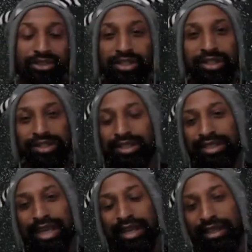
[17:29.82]
Jesus
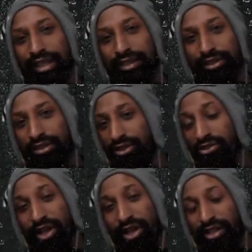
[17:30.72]
aliens
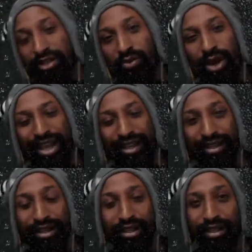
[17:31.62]
dressed in white,
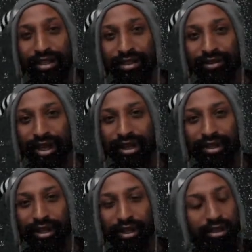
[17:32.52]
right?
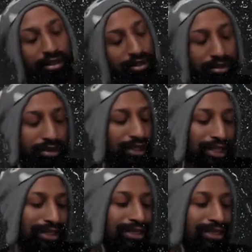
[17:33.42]
That's
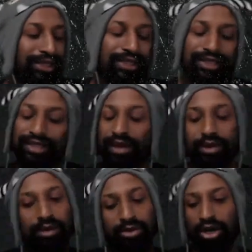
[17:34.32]
not this is, that's not
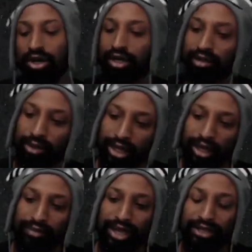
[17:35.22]
what I'm talking about.
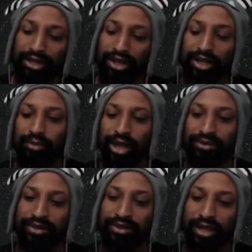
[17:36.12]
I'm not talking
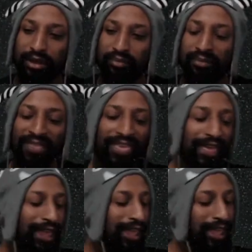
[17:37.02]
about some
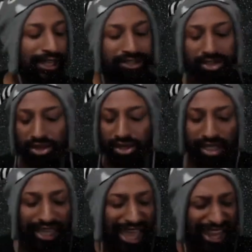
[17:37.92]

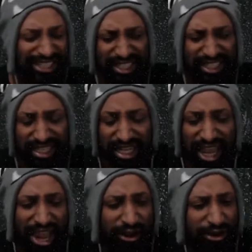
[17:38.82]
intergalactic
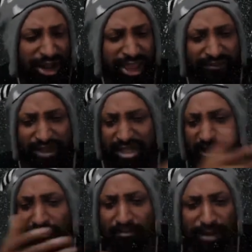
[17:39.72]
narrative and
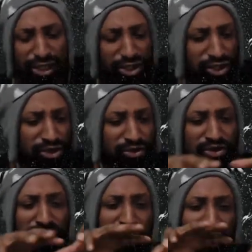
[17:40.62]

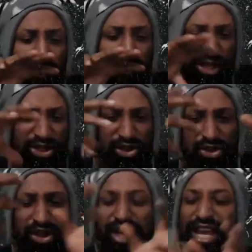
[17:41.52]
dimensional
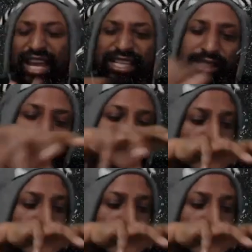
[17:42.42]
dimensional cosmic